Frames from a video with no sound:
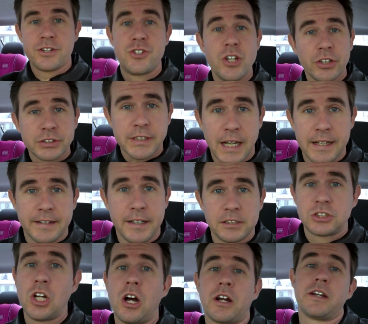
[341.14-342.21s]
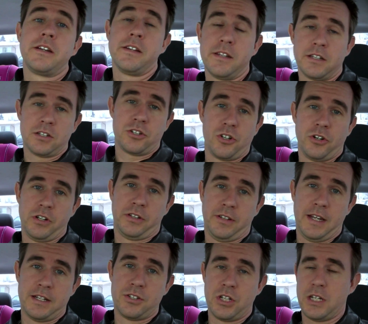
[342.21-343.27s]
I just got done talking to the
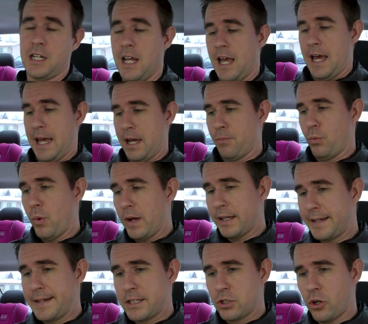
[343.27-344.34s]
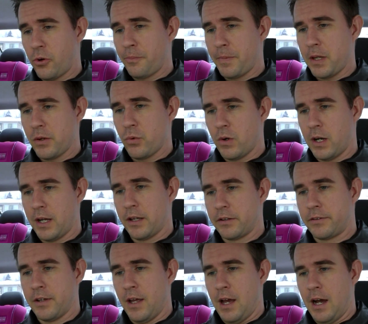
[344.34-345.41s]
insurance agent, and what he told me
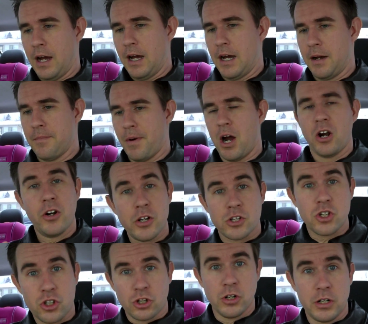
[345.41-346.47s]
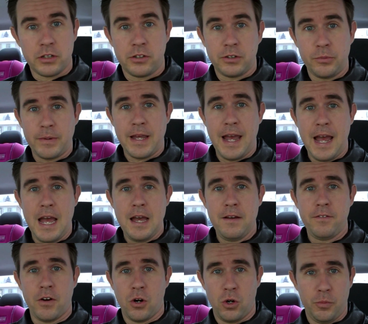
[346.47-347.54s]
was our insurance that we
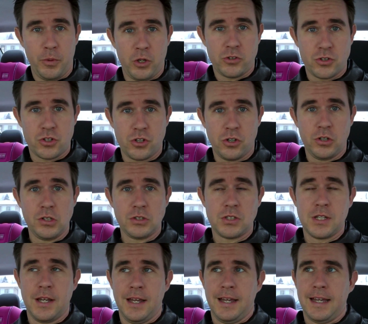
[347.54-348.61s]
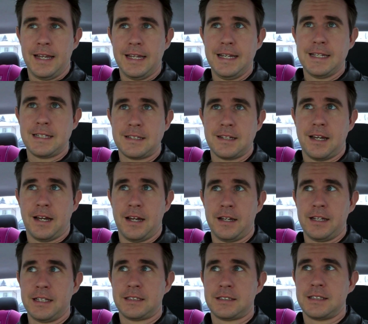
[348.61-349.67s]
have, our homeowner's insurance, it's
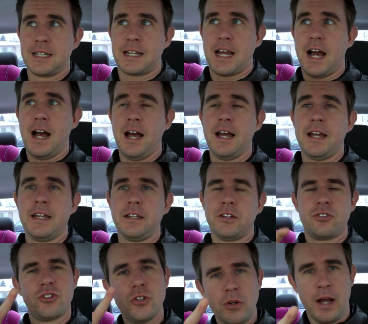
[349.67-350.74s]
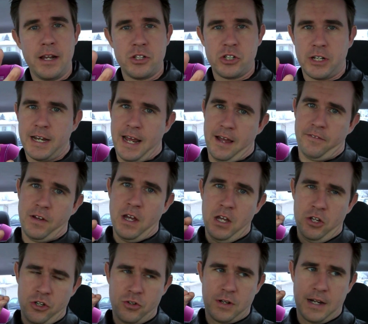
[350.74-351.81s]
the kind, there's two kinds you can have.
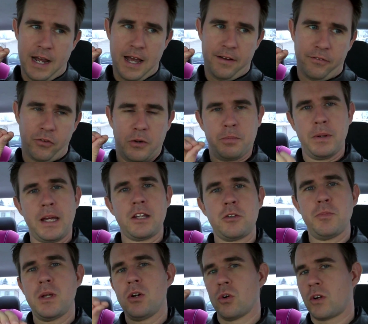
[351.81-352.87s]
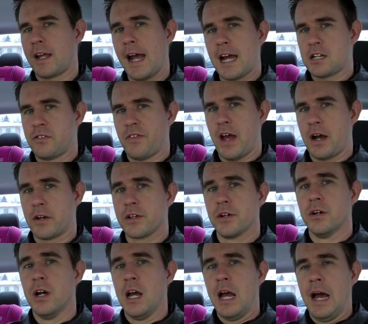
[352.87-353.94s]
You can have replacement or cash
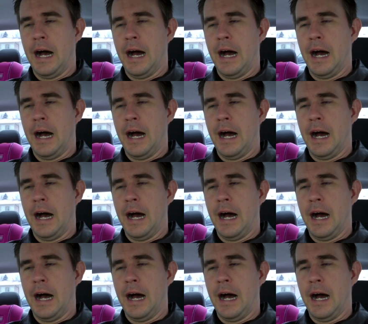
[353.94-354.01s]
value.